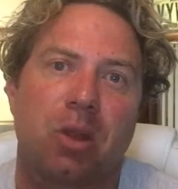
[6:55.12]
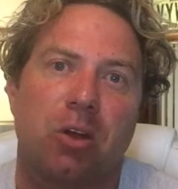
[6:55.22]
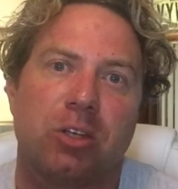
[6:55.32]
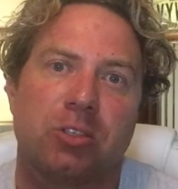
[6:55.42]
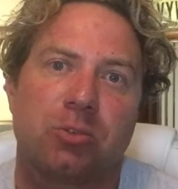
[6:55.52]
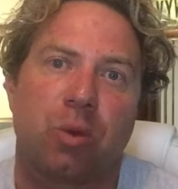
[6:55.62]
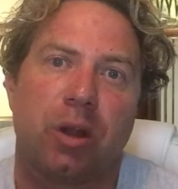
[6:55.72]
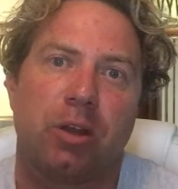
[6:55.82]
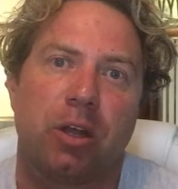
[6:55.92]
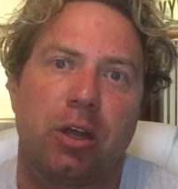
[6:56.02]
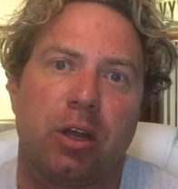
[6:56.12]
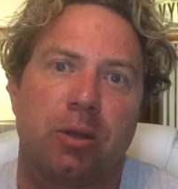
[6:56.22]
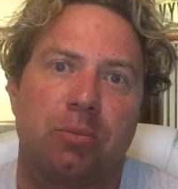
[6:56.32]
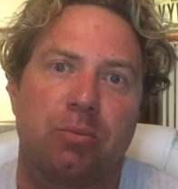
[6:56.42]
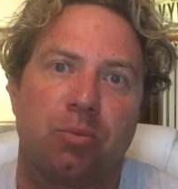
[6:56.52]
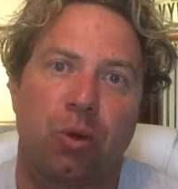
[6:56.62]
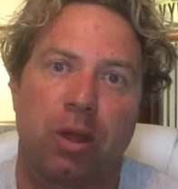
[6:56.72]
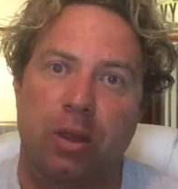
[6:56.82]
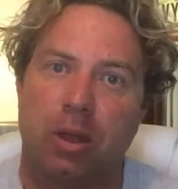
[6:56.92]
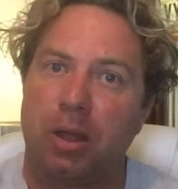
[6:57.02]
I just wonder
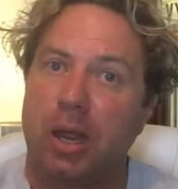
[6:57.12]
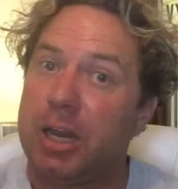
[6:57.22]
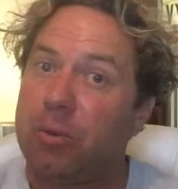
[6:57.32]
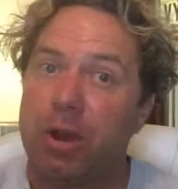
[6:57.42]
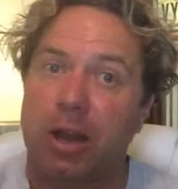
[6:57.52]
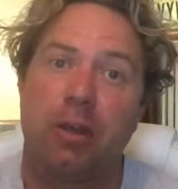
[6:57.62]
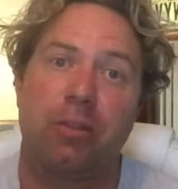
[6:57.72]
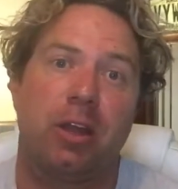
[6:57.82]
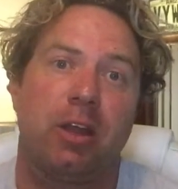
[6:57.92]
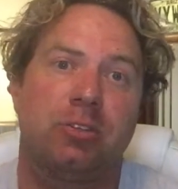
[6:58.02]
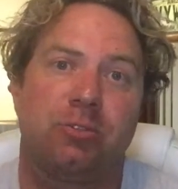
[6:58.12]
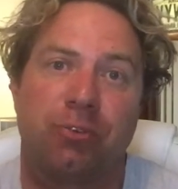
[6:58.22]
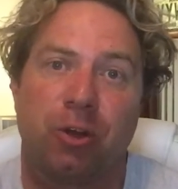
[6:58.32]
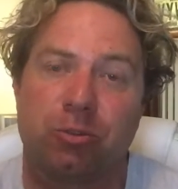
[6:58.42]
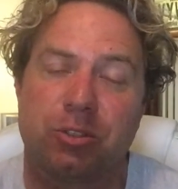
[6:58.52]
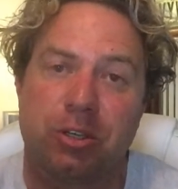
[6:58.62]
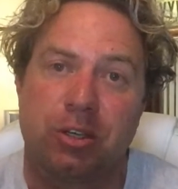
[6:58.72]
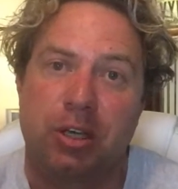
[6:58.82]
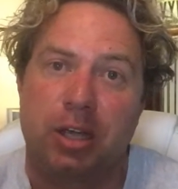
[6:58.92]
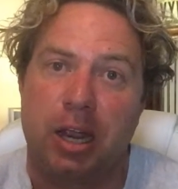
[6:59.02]
whether anyone out there has felt
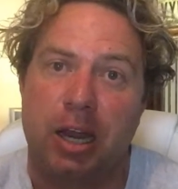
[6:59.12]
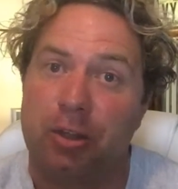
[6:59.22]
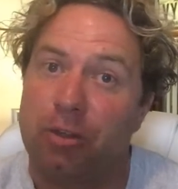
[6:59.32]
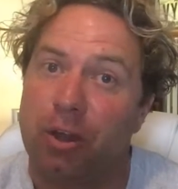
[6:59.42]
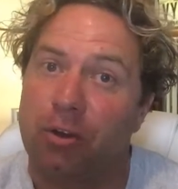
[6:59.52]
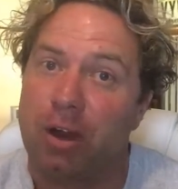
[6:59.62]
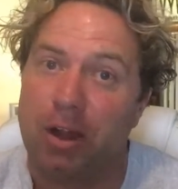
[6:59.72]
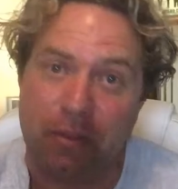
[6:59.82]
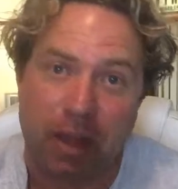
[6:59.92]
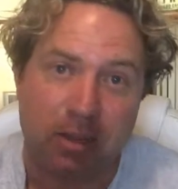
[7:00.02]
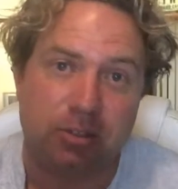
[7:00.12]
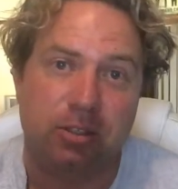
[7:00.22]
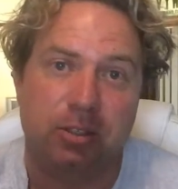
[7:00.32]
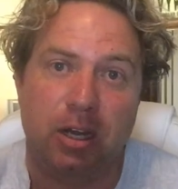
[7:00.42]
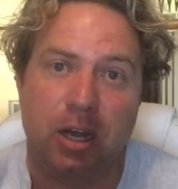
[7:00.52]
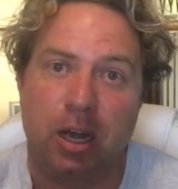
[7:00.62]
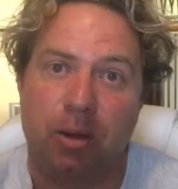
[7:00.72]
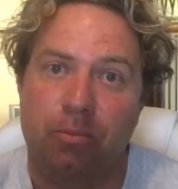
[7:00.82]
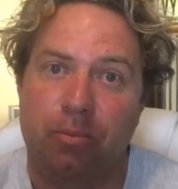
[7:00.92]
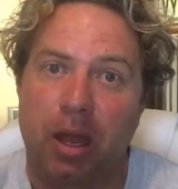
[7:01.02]
anything around that,
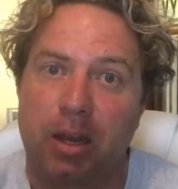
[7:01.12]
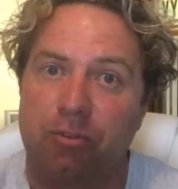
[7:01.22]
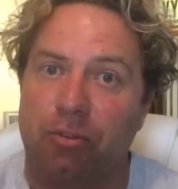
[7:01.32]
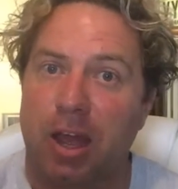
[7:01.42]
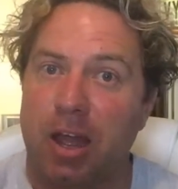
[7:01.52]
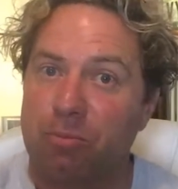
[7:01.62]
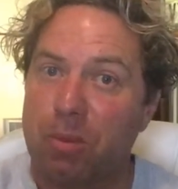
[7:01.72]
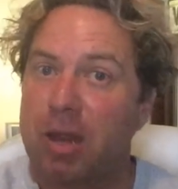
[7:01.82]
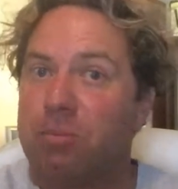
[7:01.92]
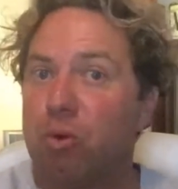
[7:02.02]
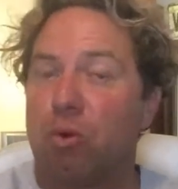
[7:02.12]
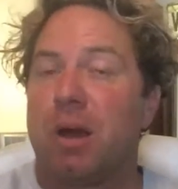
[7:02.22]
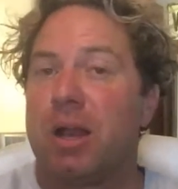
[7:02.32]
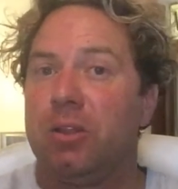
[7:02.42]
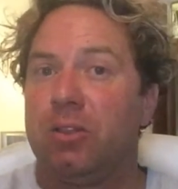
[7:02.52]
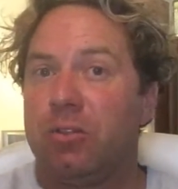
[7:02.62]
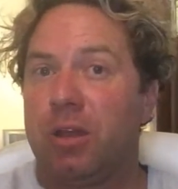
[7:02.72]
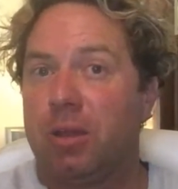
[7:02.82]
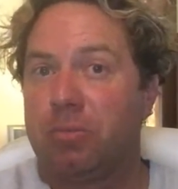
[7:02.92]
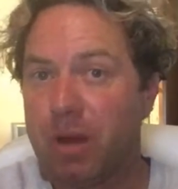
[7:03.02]
and if they have made more money than
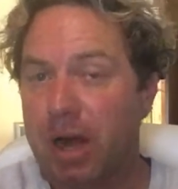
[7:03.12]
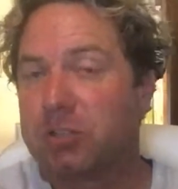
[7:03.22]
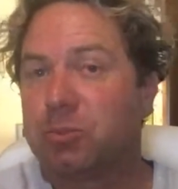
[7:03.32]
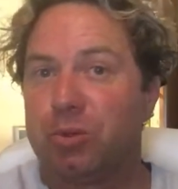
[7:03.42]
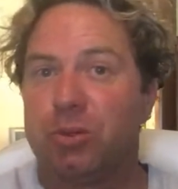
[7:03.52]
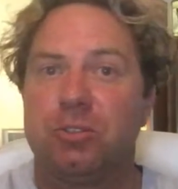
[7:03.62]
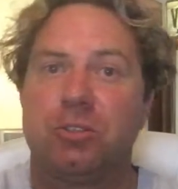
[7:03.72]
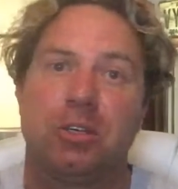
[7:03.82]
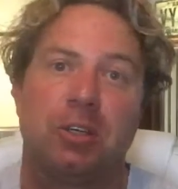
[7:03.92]
their husband,